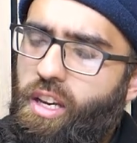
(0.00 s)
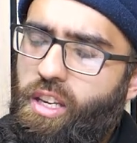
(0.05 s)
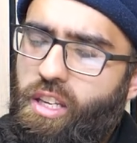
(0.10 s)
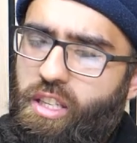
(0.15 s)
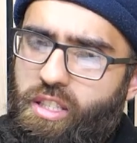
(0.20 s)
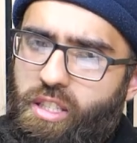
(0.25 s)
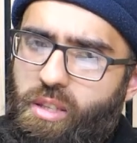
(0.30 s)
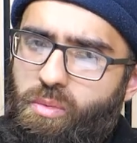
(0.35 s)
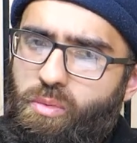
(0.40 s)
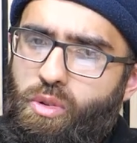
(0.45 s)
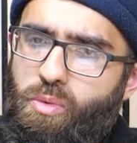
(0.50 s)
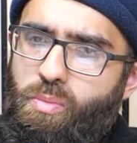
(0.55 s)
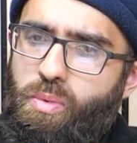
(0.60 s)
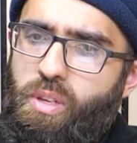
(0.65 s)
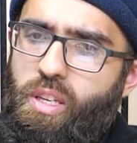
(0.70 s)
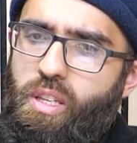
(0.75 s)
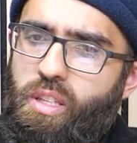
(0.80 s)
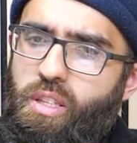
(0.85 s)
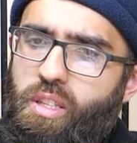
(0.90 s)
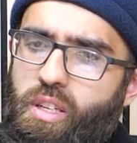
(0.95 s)
It seemed to
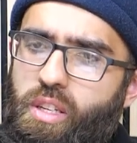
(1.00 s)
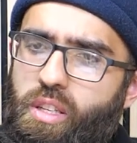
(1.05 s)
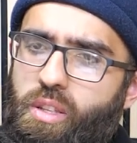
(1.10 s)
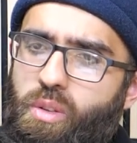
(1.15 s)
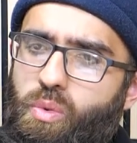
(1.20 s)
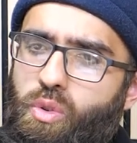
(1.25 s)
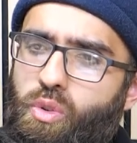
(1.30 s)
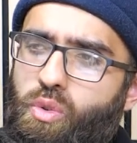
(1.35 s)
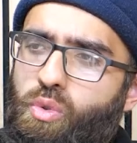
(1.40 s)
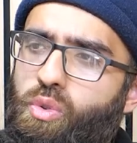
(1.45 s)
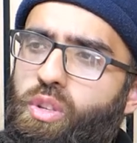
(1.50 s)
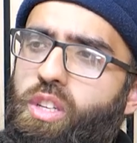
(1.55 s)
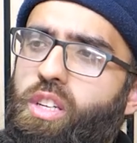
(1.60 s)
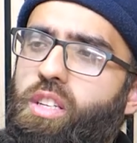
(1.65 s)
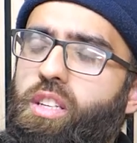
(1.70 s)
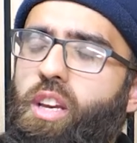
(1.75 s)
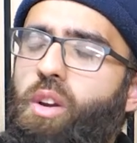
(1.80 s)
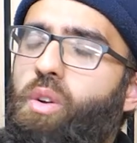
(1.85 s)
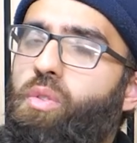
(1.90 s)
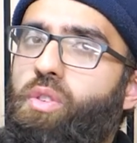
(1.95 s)
be the
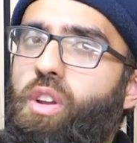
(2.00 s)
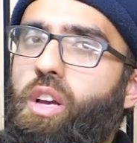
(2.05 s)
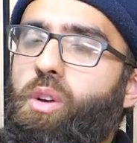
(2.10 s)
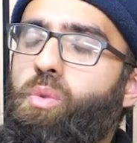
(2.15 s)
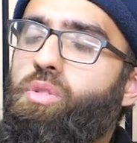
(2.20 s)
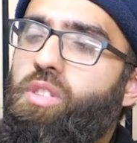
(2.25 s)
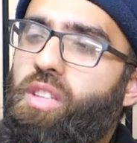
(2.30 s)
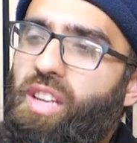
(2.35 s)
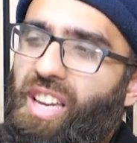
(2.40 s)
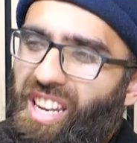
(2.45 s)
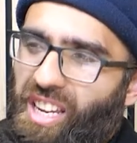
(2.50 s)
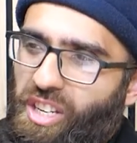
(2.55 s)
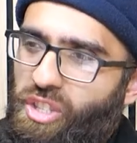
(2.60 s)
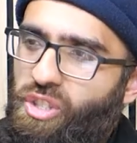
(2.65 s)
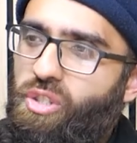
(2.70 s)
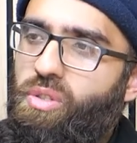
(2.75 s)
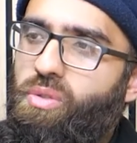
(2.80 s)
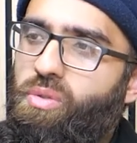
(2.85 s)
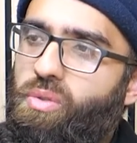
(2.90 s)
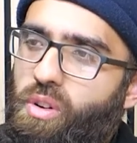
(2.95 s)
unique take, if you like, was the
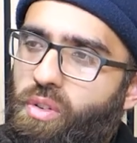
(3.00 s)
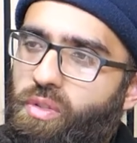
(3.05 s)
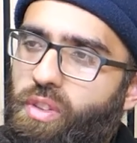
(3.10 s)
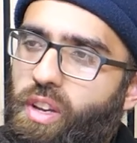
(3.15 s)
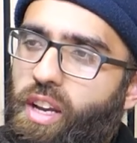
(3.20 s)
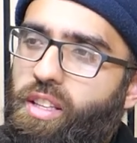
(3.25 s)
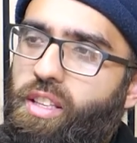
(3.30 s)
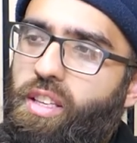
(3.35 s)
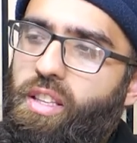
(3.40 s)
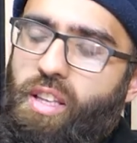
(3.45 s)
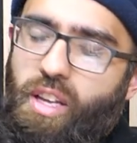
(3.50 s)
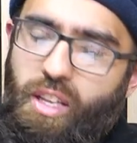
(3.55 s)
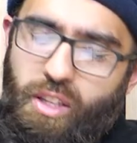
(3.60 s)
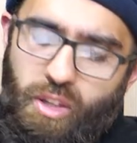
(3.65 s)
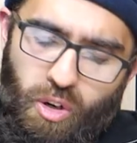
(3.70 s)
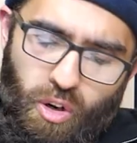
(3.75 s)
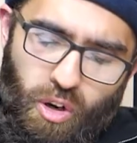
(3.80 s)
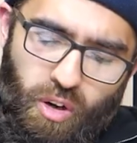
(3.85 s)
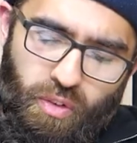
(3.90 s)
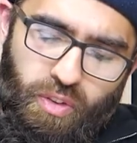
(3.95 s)
collection of the hadith. And
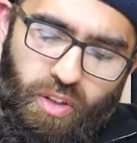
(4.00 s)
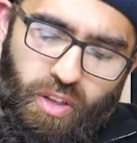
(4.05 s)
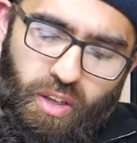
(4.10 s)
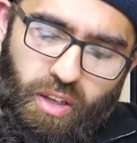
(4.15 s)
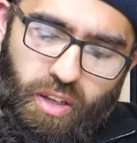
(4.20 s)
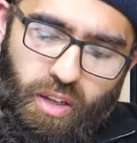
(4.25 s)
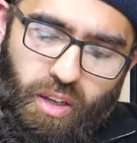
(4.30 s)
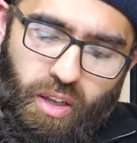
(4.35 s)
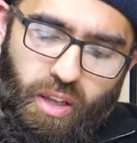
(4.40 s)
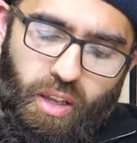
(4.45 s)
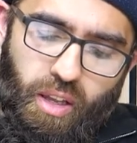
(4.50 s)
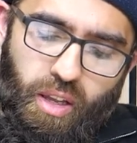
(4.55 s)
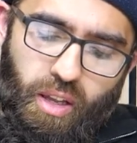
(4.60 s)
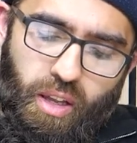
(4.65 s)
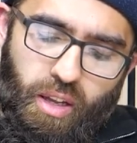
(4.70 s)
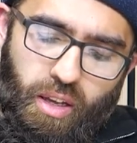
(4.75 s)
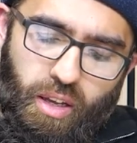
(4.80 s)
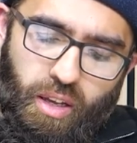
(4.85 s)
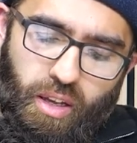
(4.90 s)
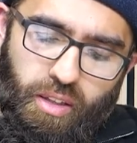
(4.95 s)
a lot of the
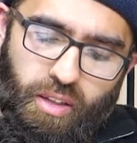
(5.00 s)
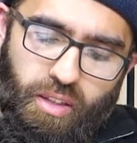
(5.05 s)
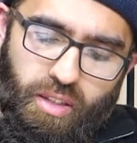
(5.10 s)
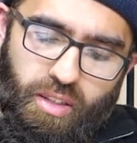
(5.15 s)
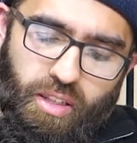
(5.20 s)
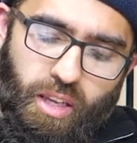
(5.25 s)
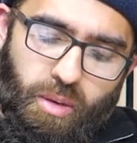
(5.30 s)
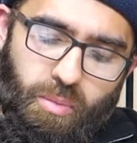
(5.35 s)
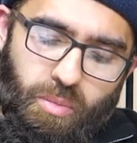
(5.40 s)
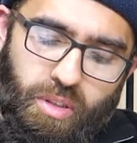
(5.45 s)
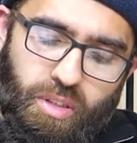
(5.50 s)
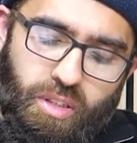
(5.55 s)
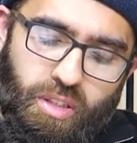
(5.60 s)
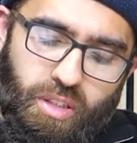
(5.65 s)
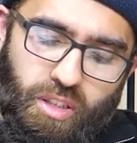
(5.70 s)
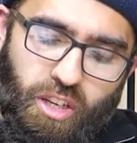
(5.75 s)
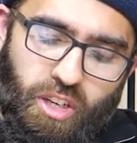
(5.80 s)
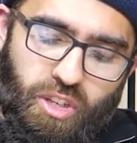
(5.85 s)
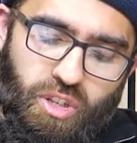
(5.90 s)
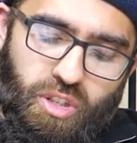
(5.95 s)
statements,
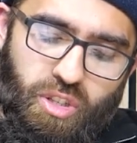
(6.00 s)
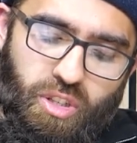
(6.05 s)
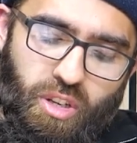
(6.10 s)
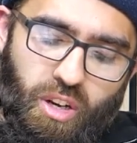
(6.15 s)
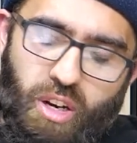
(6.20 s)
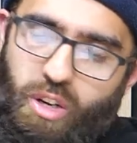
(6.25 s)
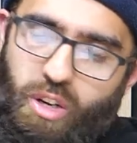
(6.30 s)
discussions are